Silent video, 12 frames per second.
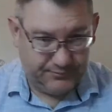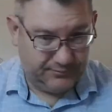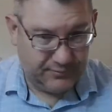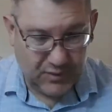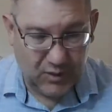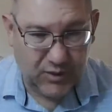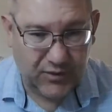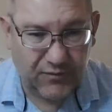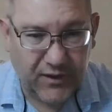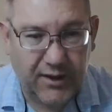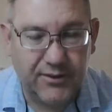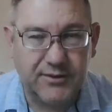you can
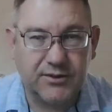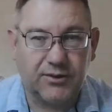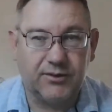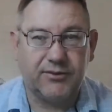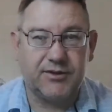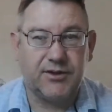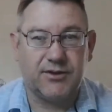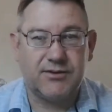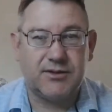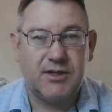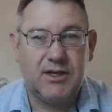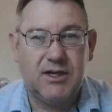file these older
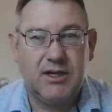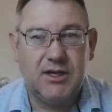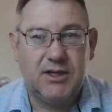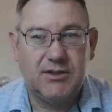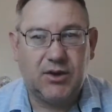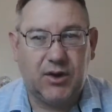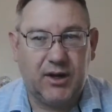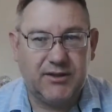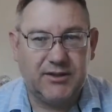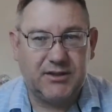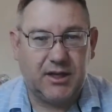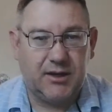returns. So I
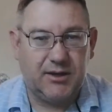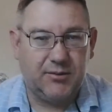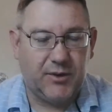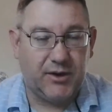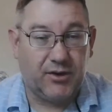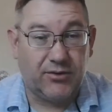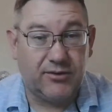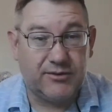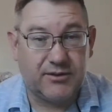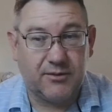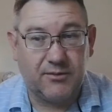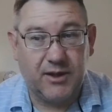just kind of want to go through
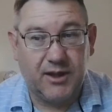some,